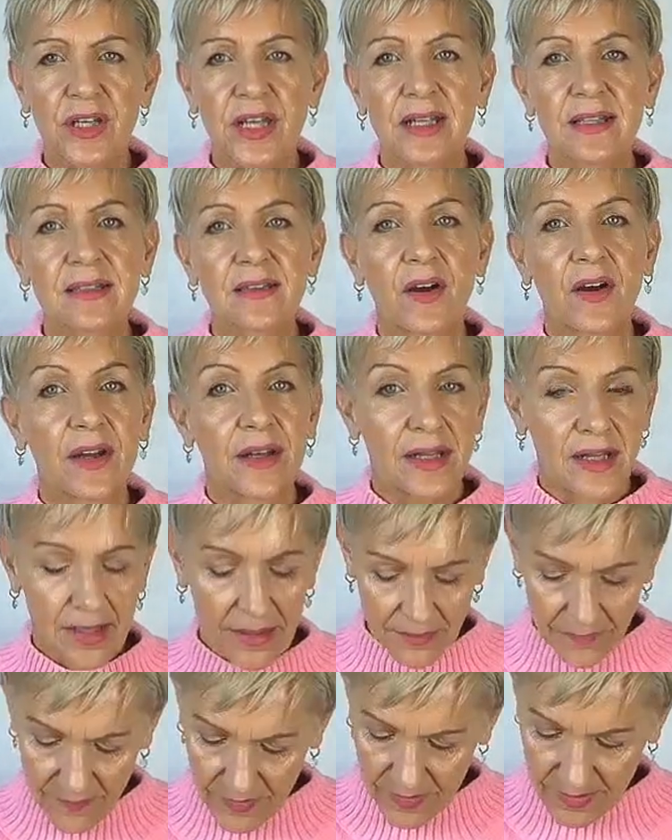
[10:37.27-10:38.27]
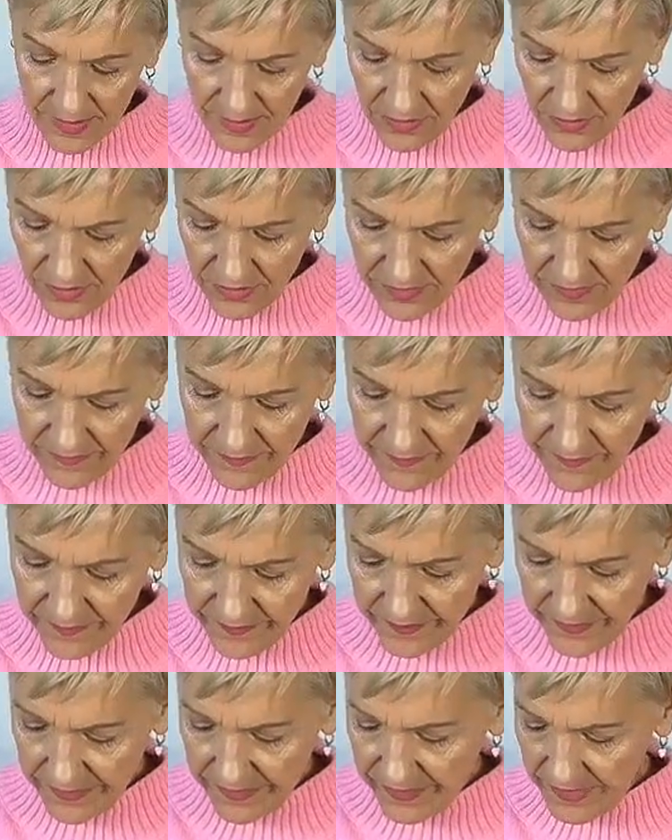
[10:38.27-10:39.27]
outside of your comfort zone,
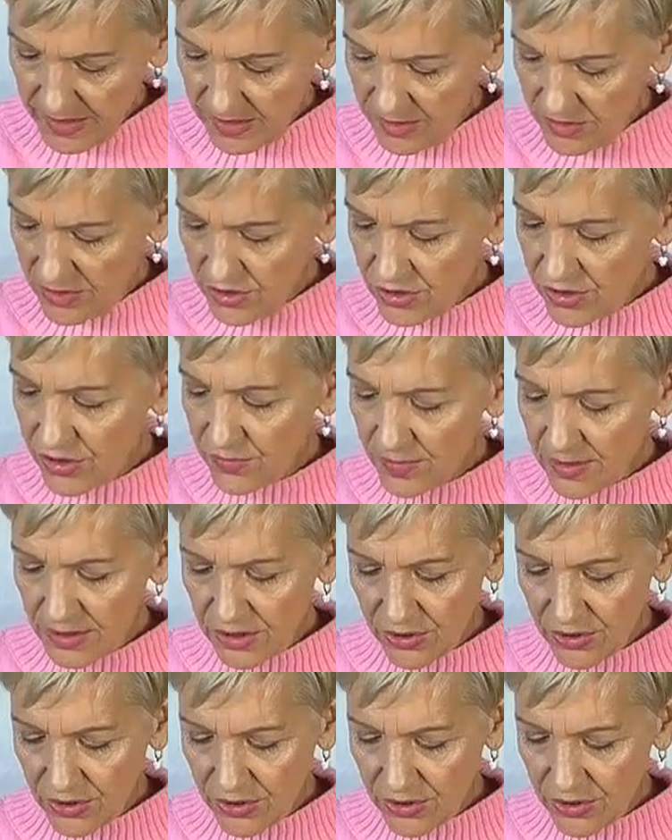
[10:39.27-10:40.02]
doing